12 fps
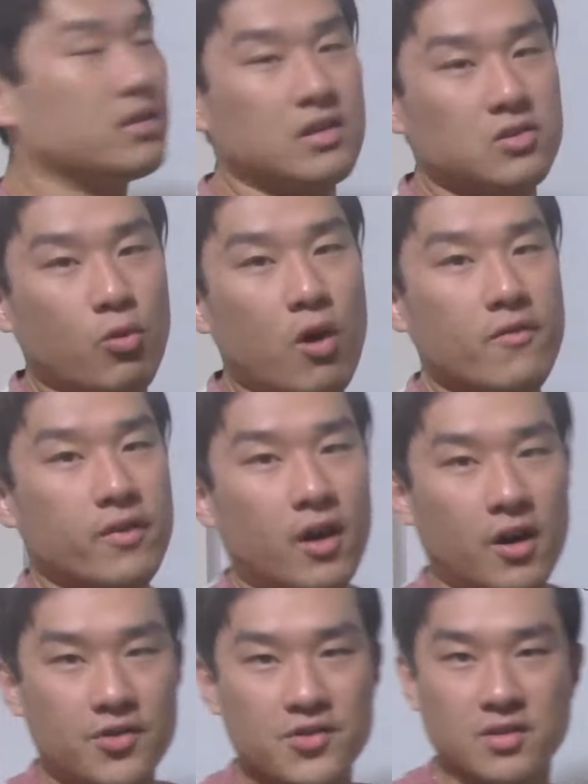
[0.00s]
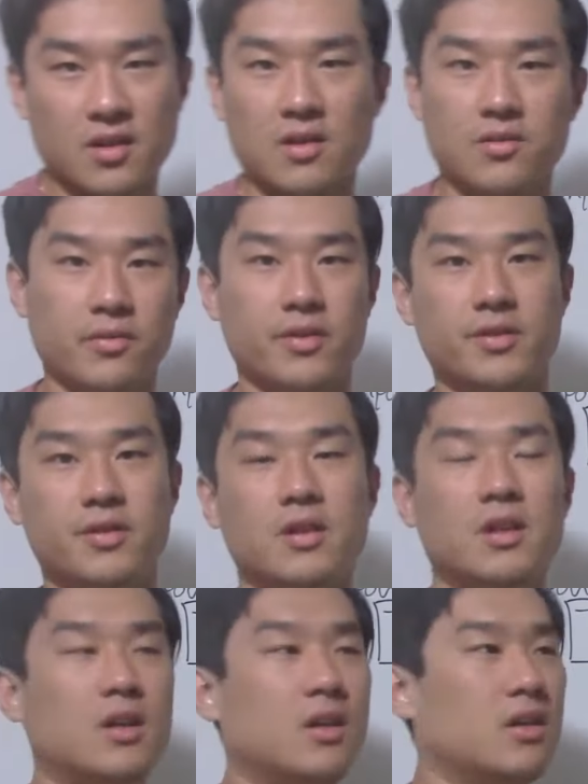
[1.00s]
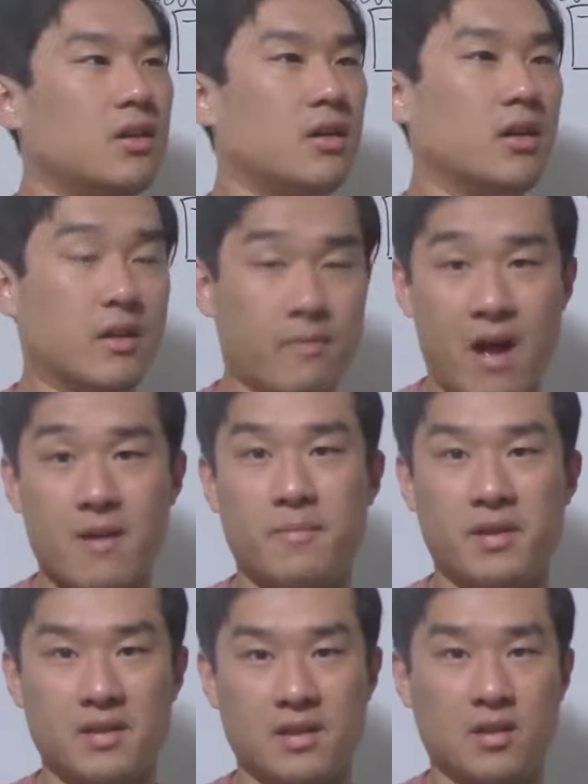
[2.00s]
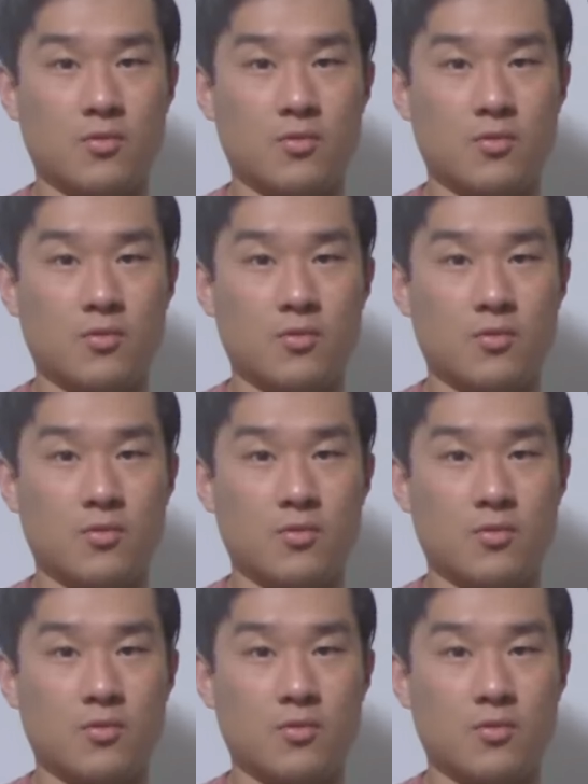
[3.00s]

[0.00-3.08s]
It's one of the hardest thing to learn, in my opinion.